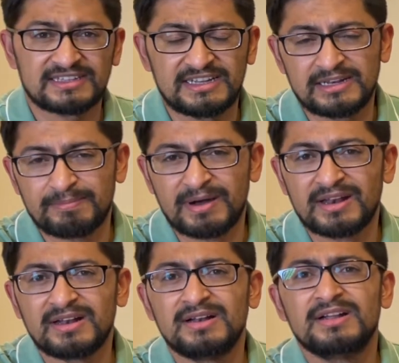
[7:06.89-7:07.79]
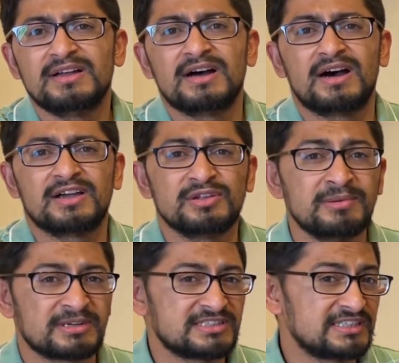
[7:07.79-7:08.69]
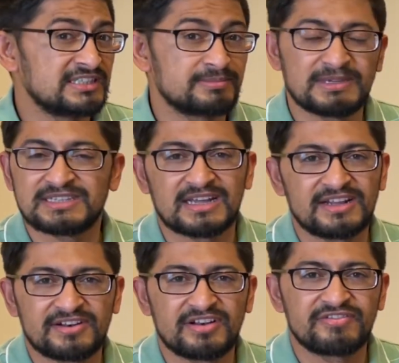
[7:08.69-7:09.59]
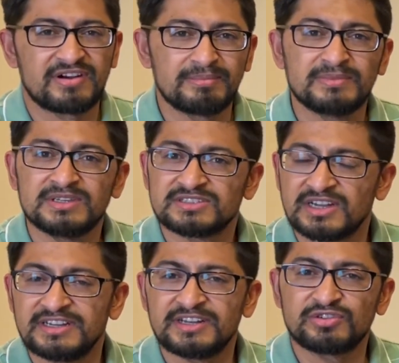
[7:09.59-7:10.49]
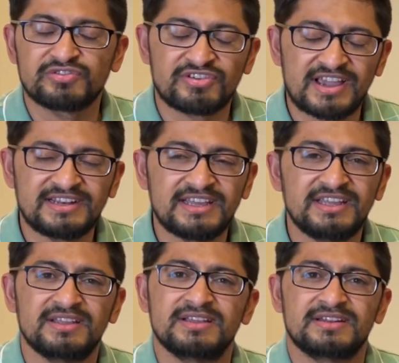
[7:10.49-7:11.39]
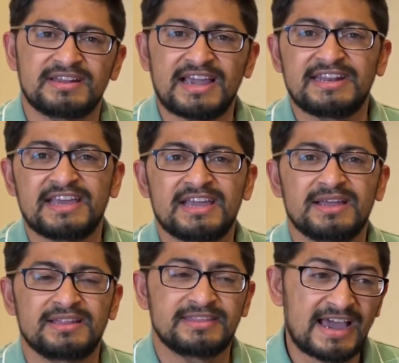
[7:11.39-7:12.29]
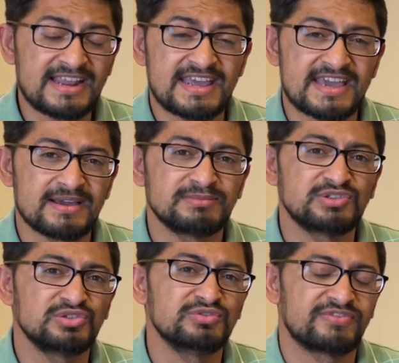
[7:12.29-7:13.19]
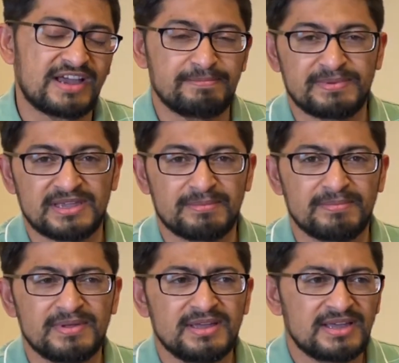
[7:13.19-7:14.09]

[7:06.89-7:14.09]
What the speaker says: in Nepal, universities basically run from Sunday to Friday, 9 a.m. to 5 p.m.